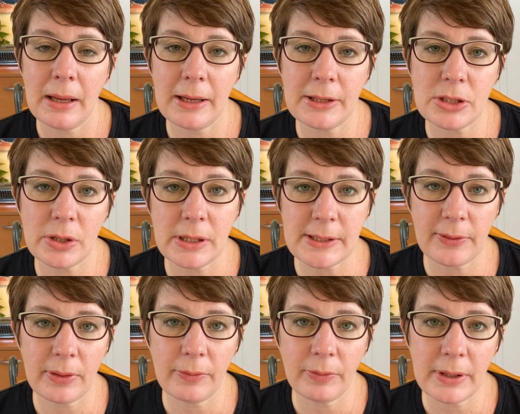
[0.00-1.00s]
and
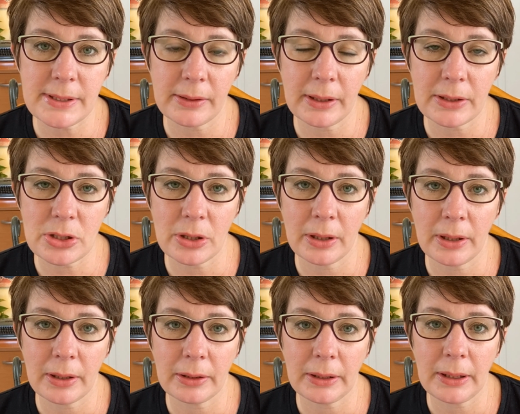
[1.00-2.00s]
transfer the funds
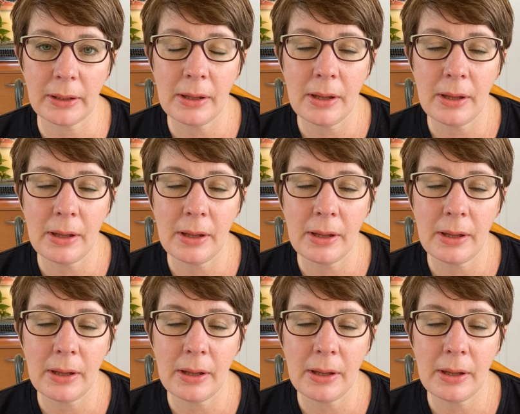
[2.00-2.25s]
electronically.